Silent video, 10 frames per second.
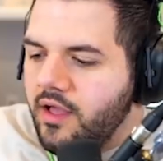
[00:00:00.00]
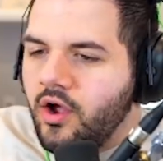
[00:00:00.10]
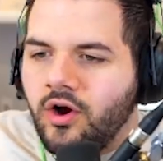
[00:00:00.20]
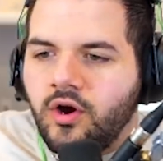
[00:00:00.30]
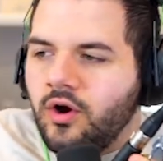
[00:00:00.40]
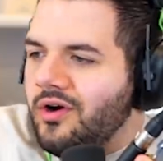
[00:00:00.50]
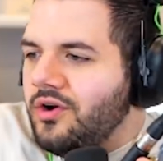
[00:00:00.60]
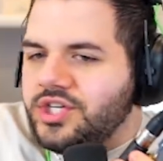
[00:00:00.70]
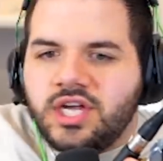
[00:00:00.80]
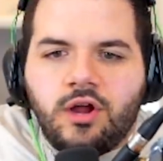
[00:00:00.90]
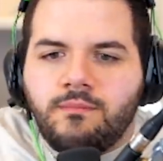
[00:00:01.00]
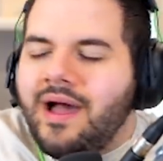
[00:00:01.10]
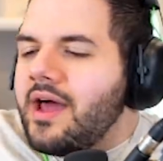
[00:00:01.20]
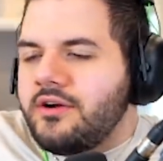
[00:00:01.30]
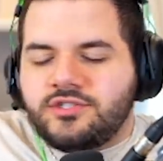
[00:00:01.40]
her, her, her, her
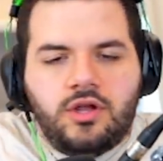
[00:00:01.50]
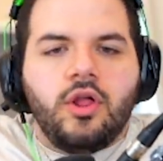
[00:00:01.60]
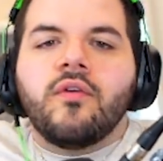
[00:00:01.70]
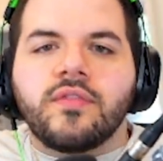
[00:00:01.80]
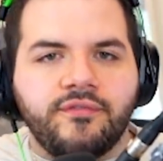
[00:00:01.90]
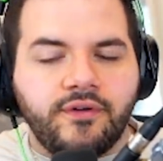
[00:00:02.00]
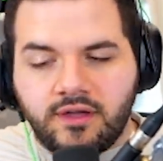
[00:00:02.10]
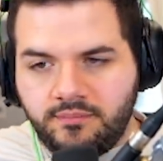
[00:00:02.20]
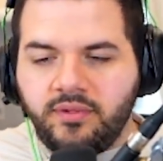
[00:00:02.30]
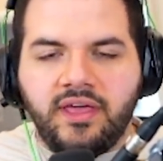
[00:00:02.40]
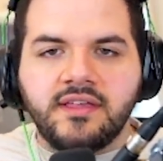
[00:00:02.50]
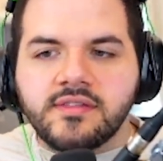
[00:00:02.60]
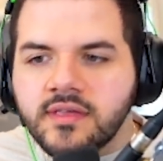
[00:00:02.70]
monitors are all over the fucking place.